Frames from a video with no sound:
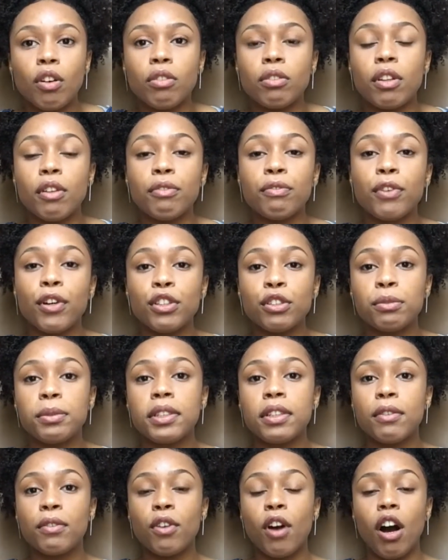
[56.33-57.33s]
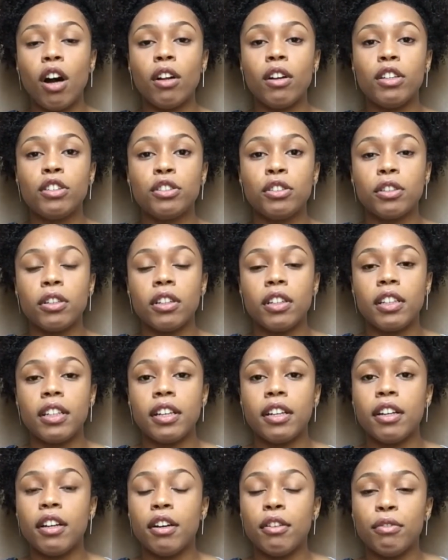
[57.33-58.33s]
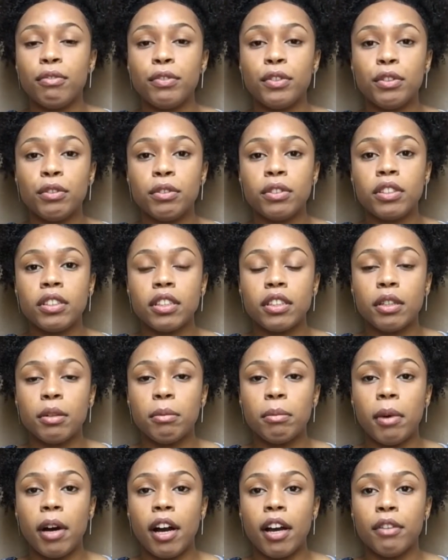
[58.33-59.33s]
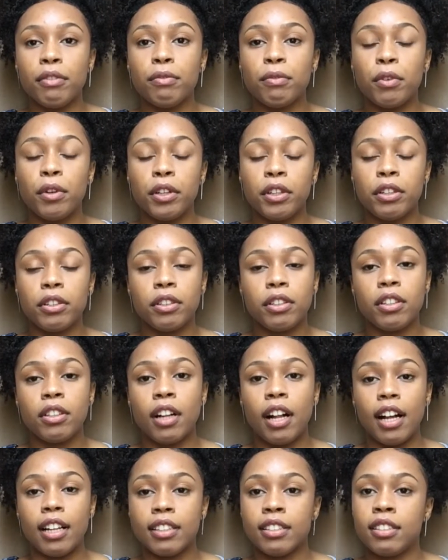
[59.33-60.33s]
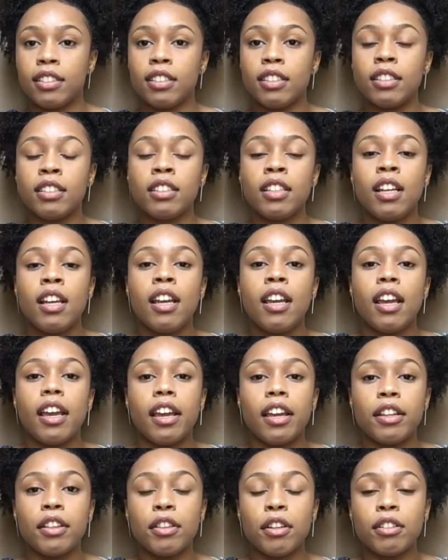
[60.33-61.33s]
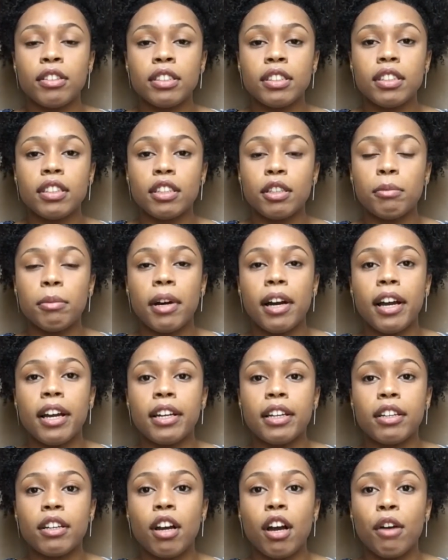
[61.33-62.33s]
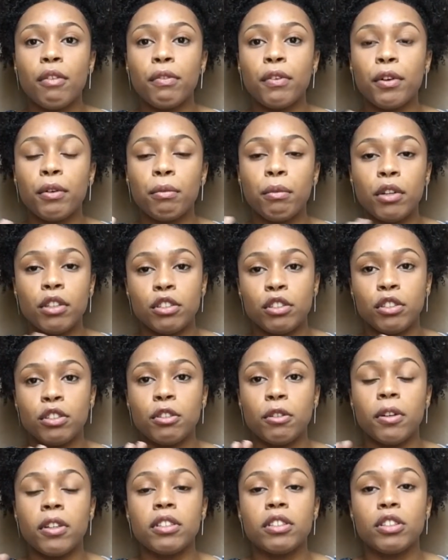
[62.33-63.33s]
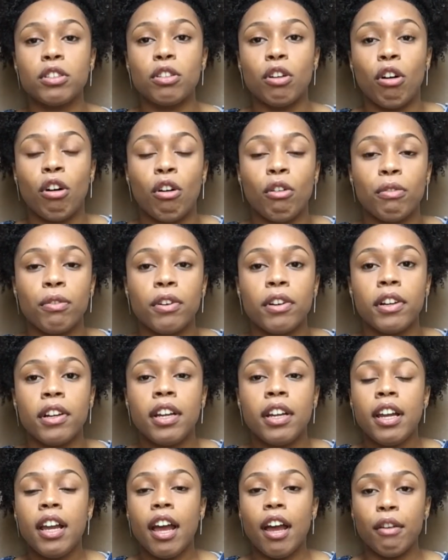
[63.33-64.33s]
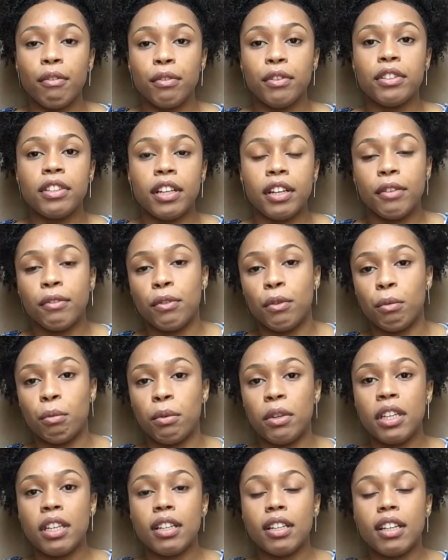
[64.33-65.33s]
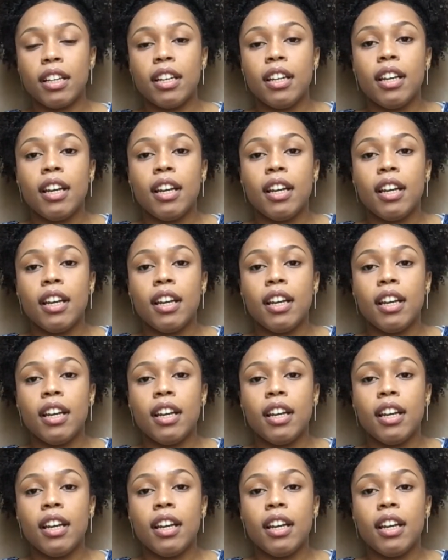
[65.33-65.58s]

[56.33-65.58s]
So the first week of college, you're going to get a few syllabi for your classes, and those syllabi cover what you're going to go over every day of the week.